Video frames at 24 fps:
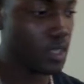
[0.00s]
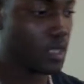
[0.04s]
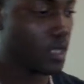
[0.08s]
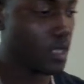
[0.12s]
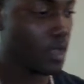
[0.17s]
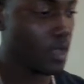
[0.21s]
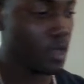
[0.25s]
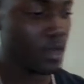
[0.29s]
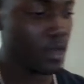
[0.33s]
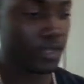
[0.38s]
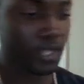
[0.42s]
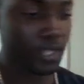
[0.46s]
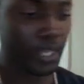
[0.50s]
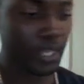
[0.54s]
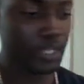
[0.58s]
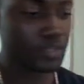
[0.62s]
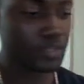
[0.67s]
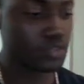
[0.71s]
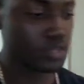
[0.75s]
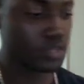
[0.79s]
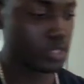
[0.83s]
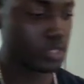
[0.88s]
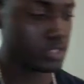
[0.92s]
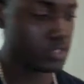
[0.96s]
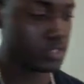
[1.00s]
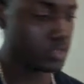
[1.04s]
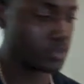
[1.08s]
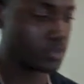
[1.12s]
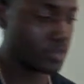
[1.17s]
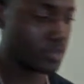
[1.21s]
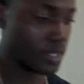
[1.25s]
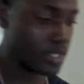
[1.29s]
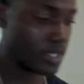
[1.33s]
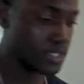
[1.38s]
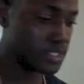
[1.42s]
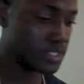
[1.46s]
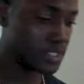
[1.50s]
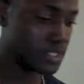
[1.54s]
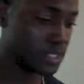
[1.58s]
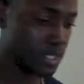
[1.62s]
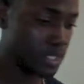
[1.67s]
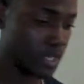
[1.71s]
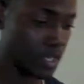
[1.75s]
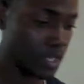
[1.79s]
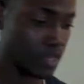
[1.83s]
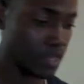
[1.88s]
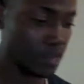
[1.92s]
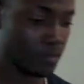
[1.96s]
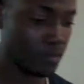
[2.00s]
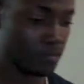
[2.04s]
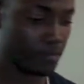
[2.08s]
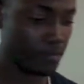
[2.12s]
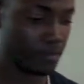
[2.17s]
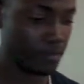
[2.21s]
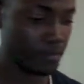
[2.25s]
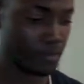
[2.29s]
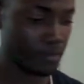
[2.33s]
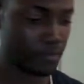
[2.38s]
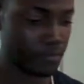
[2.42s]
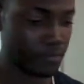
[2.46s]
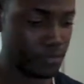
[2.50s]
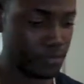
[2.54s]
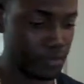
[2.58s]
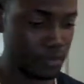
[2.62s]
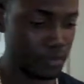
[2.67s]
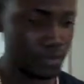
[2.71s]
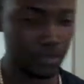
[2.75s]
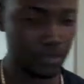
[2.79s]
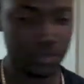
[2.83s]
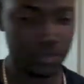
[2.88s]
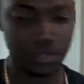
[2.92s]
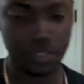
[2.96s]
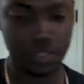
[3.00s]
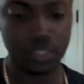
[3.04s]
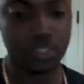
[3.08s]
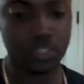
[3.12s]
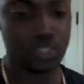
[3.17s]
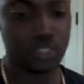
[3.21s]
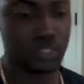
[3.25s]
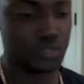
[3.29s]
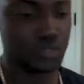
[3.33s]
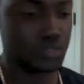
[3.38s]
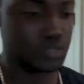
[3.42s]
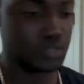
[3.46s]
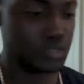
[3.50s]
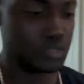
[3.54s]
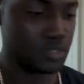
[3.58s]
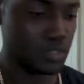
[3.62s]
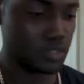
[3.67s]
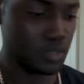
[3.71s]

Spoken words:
On Android though, I did have a few issues.